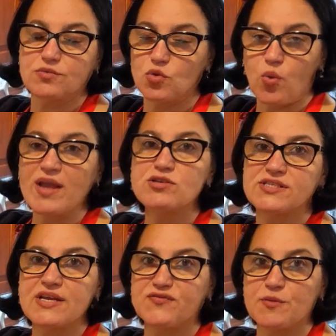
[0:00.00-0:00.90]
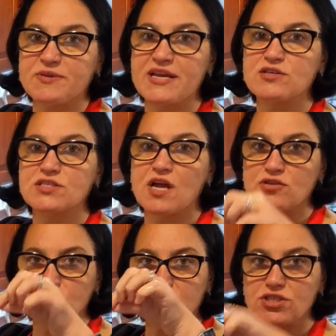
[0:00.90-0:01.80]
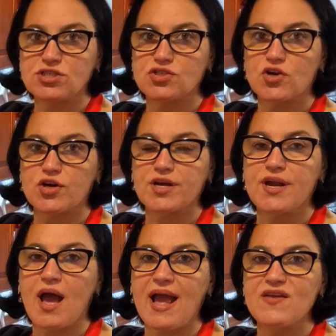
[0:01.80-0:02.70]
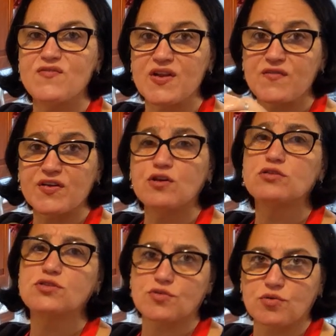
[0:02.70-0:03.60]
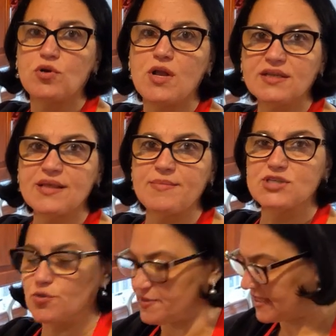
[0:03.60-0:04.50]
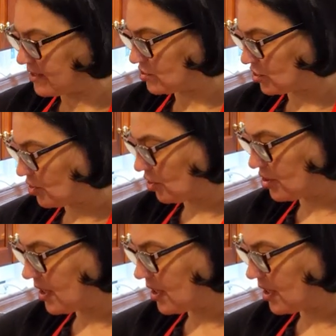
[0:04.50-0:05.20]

the way you see if the potato is done, just insert a knife, and if it goes through, that means your potatoes are cooked.